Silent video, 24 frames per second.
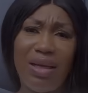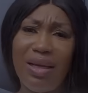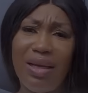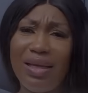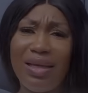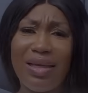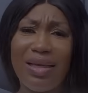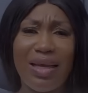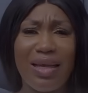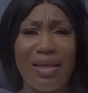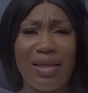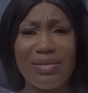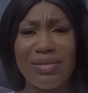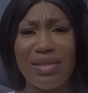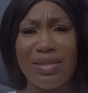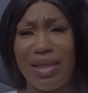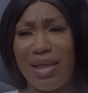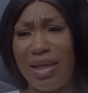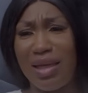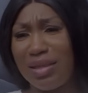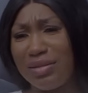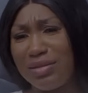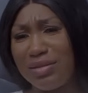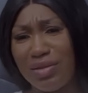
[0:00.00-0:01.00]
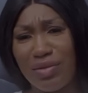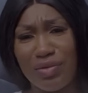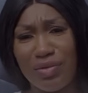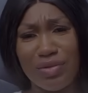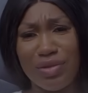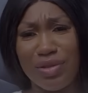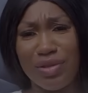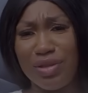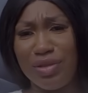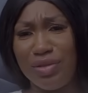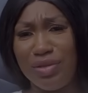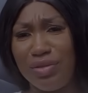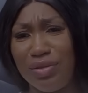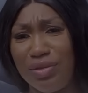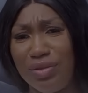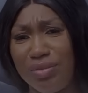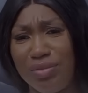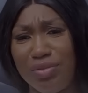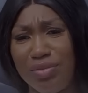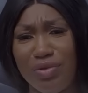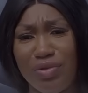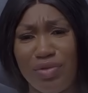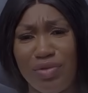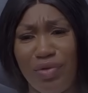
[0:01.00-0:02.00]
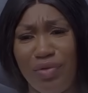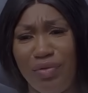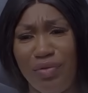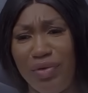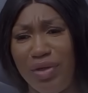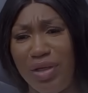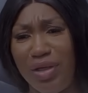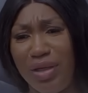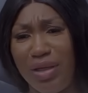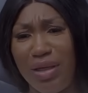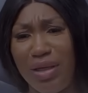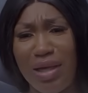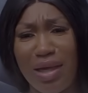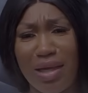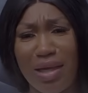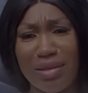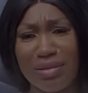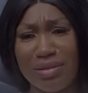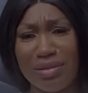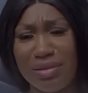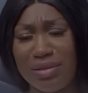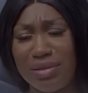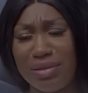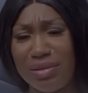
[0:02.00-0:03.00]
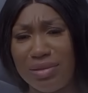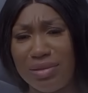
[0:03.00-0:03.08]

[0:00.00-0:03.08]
I can't continue. I'm sorry. I can't.